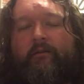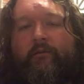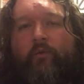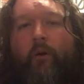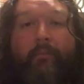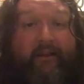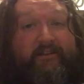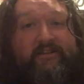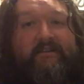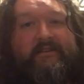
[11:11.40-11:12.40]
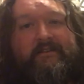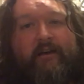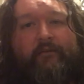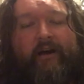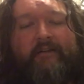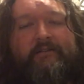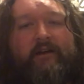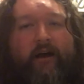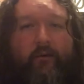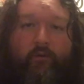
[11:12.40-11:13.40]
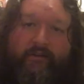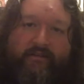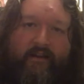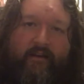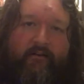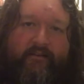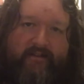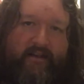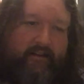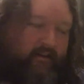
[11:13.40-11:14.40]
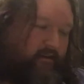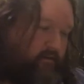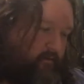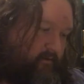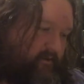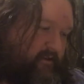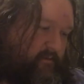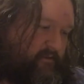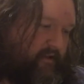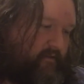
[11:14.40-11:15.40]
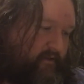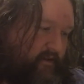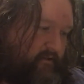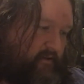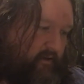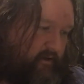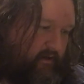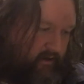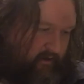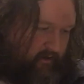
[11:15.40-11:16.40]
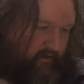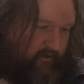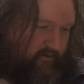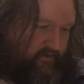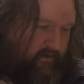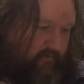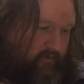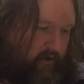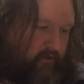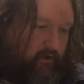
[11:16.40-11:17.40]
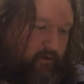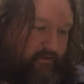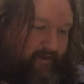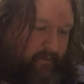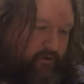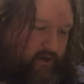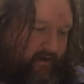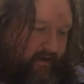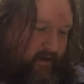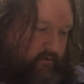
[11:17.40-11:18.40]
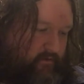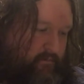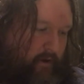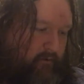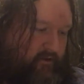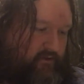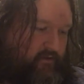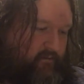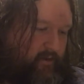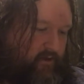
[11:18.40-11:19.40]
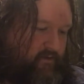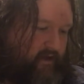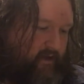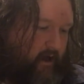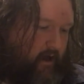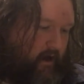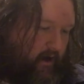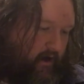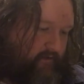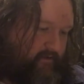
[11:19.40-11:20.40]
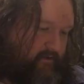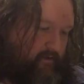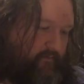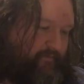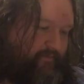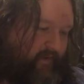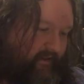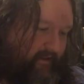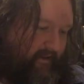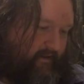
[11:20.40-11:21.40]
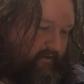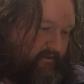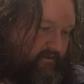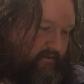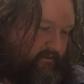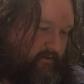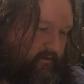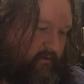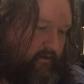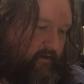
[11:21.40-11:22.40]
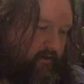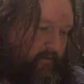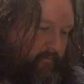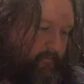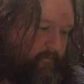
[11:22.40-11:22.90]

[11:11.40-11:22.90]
what Blanche sees herself as and what Stella and Stanley see themselves as. So you've got loads of abstract nouns: poetry, music, art, feelings. There's